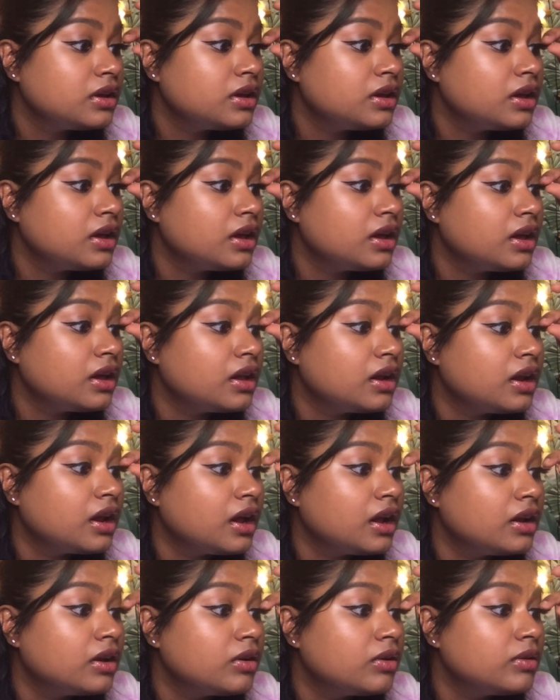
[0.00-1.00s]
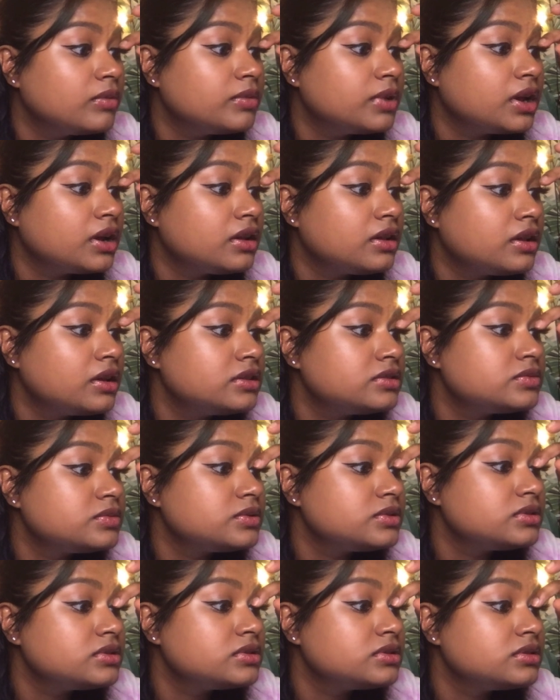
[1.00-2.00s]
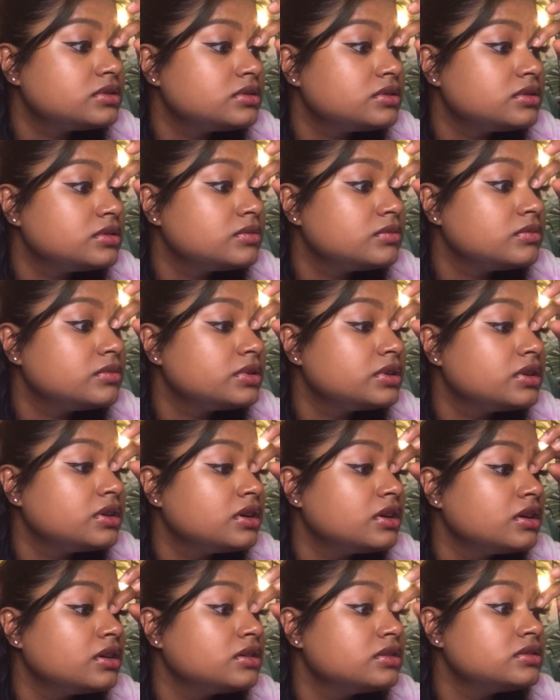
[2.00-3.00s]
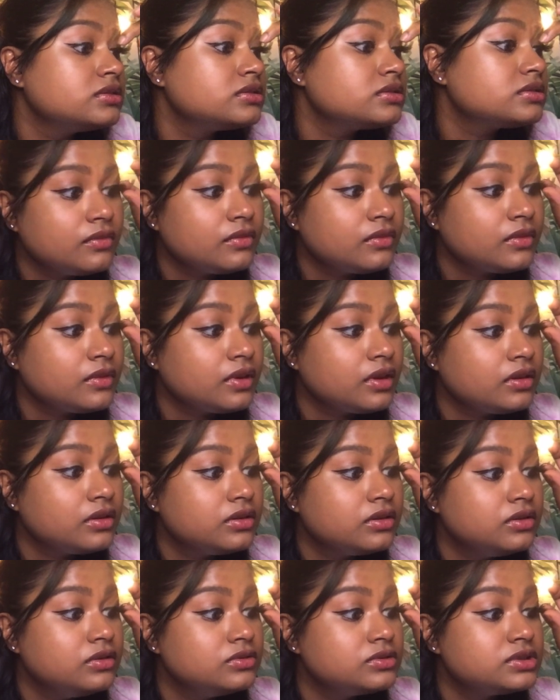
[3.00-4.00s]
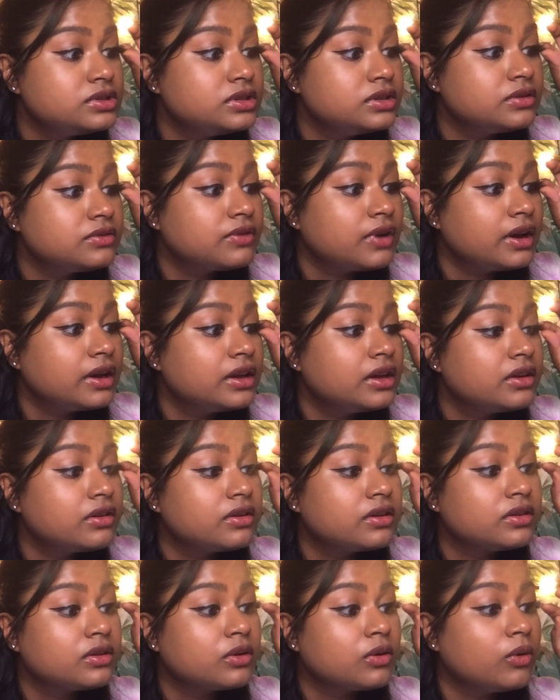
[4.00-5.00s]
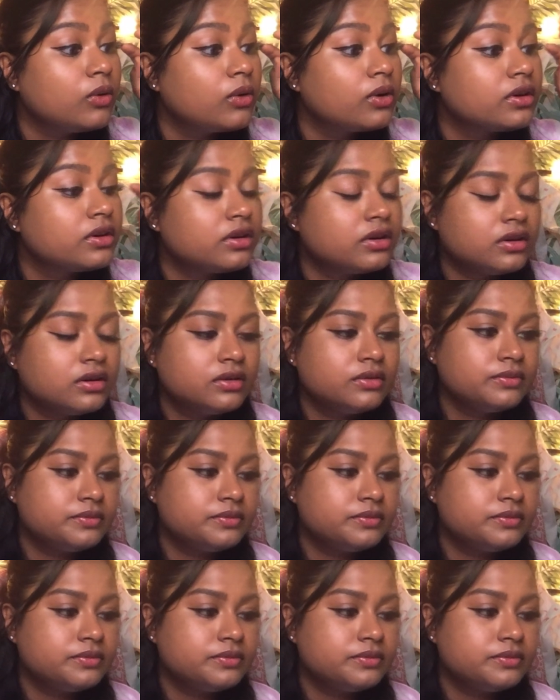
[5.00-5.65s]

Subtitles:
And I know I'm not a lash person because you see right here in the corner